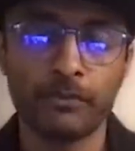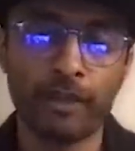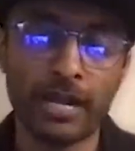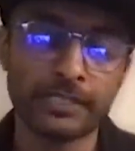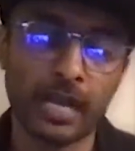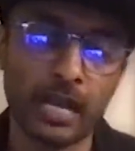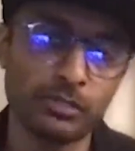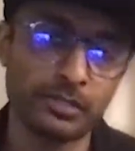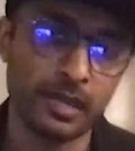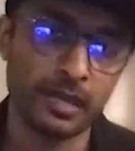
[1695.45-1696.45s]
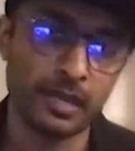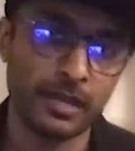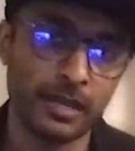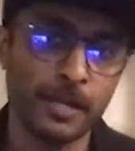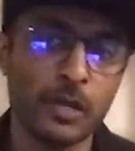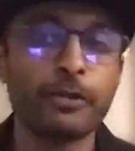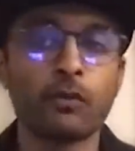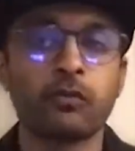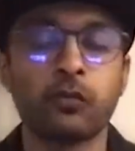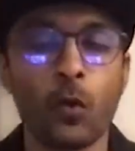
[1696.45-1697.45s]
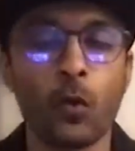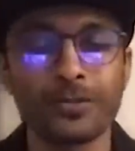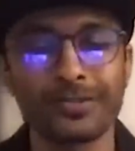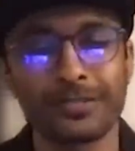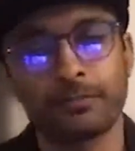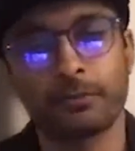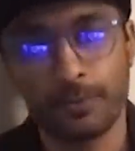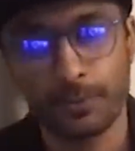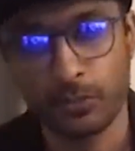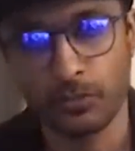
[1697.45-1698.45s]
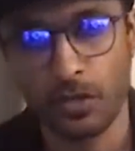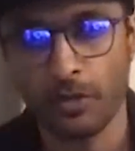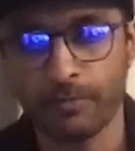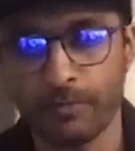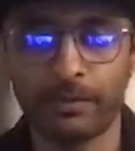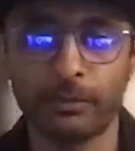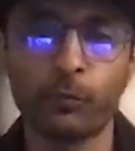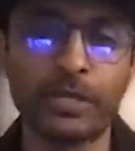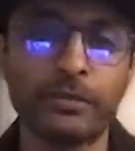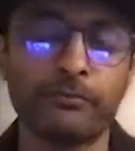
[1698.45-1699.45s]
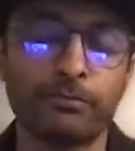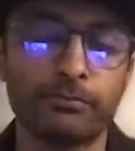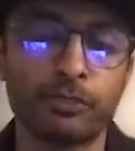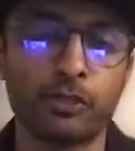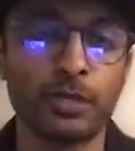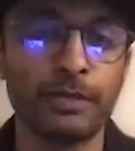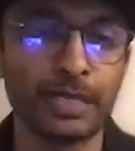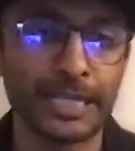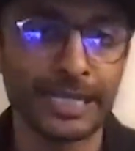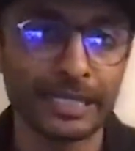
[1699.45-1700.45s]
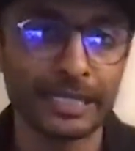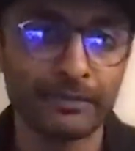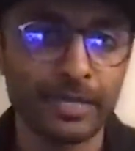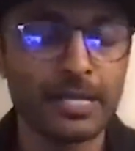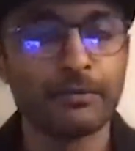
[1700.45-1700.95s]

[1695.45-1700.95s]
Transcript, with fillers: in fact i would say we don't force subscriptions on people we truly believe